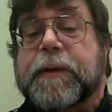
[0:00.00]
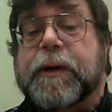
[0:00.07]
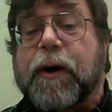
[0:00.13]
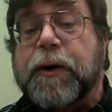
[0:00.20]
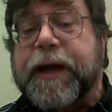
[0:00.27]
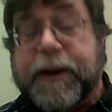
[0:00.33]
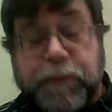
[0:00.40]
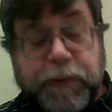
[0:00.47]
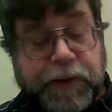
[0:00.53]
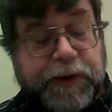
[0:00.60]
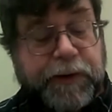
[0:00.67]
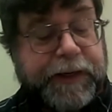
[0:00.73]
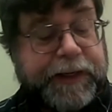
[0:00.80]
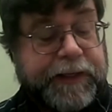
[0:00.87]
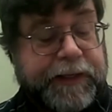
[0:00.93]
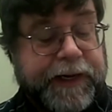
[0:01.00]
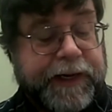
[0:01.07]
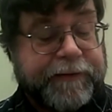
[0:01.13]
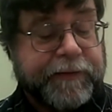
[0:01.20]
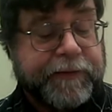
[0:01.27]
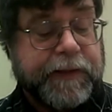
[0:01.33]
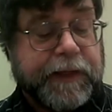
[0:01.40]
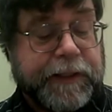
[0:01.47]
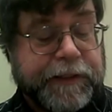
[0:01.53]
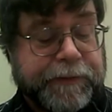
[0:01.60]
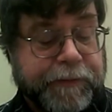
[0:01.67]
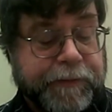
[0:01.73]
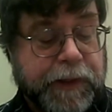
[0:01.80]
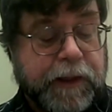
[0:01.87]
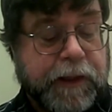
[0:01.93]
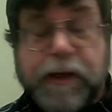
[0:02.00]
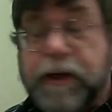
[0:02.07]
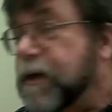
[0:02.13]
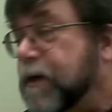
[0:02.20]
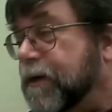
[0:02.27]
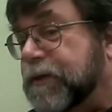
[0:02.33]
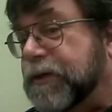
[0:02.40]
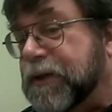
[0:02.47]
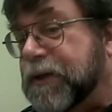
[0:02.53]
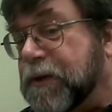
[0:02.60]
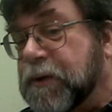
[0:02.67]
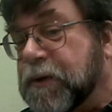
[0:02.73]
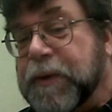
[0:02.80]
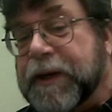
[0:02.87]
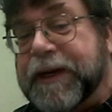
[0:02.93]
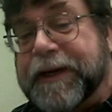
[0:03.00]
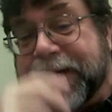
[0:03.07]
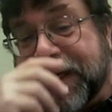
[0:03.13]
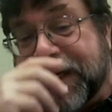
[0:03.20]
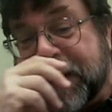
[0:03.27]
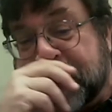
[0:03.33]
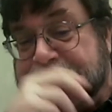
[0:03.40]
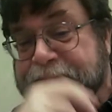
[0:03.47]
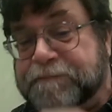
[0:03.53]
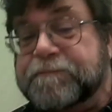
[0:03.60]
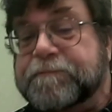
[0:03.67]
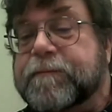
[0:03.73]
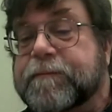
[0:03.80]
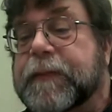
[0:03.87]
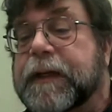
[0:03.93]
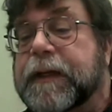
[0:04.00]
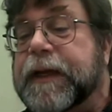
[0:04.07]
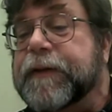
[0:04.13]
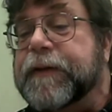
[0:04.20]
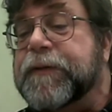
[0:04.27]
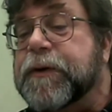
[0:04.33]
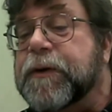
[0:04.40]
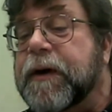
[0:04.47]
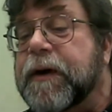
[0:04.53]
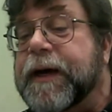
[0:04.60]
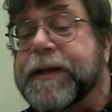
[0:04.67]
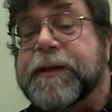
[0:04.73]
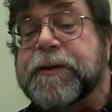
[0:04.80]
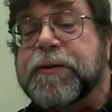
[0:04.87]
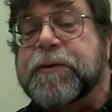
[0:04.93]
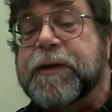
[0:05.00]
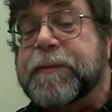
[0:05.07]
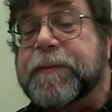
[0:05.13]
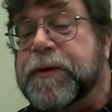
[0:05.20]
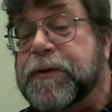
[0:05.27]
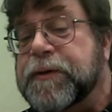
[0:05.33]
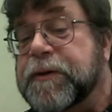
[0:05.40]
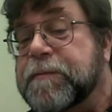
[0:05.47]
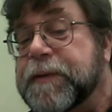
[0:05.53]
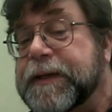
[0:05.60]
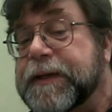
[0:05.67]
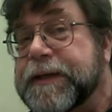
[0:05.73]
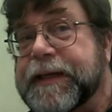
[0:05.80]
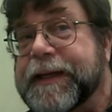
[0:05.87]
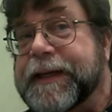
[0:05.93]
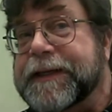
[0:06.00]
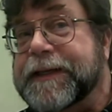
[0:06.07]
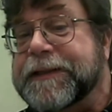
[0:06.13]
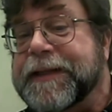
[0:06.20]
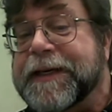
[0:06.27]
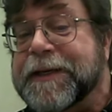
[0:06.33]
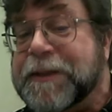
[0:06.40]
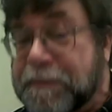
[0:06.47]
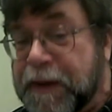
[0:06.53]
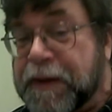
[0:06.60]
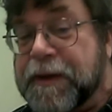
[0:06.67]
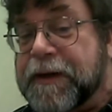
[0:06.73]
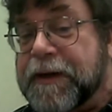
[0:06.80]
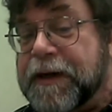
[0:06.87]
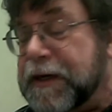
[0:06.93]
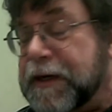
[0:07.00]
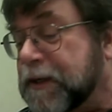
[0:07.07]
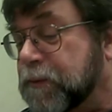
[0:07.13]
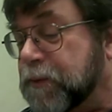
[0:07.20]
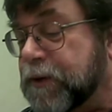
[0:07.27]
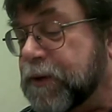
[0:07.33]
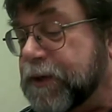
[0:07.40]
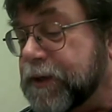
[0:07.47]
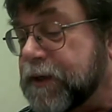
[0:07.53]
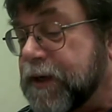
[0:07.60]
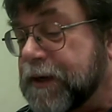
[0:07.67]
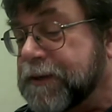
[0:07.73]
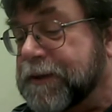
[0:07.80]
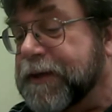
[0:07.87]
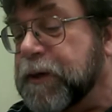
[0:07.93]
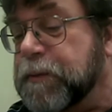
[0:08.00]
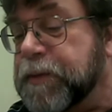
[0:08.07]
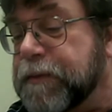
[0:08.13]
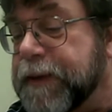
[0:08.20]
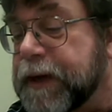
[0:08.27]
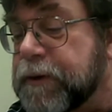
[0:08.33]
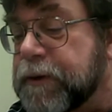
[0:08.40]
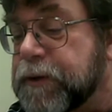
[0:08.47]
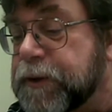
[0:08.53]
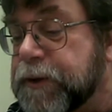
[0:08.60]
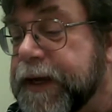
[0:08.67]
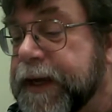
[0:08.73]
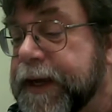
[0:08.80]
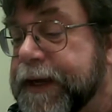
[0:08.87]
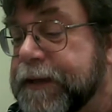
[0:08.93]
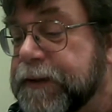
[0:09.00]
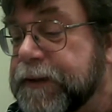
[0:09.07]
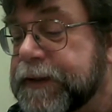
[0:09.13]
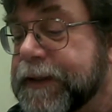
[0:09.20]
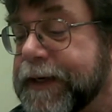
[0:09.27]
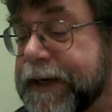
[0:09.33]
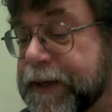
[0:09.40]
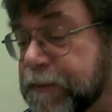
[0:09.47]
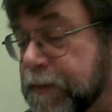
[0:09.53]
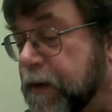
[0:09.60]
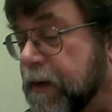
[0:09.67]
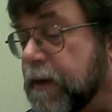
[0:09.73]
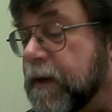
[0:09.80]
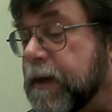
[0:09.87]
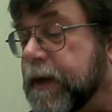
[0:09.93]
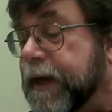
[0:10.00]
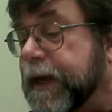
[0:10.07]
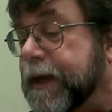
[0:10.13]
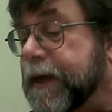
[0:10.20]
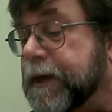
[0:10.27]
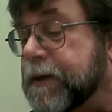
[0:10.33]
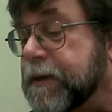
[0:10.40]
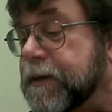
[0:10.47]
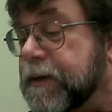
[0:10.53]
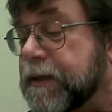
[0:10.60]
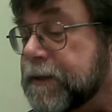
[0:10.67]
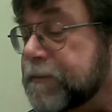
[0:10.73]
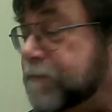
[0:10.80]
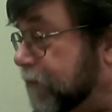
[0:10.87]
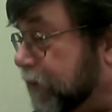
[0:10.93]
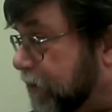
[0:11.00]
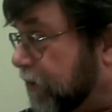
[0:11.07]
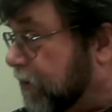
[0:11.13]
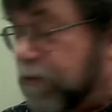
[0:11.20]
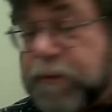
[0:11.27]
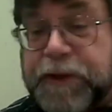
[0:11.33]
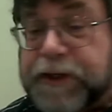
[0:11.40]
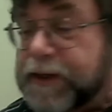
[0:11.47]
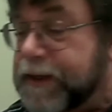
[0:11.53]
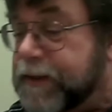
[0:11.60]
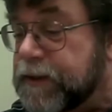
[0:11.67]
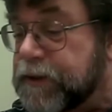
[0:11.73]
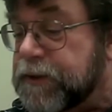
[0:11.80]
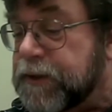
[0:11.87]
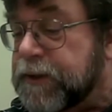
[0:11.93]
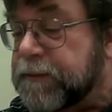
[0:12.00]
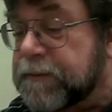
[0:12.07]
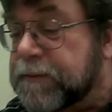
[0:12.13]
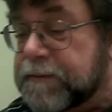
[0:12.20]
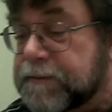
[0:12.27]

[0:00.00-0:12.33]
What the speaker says: Okay, we're going live. So if you're on the stream, you should be seeing us now. We're going to talk a little bit about Google Hangouts today. And Nicole, would you like to start?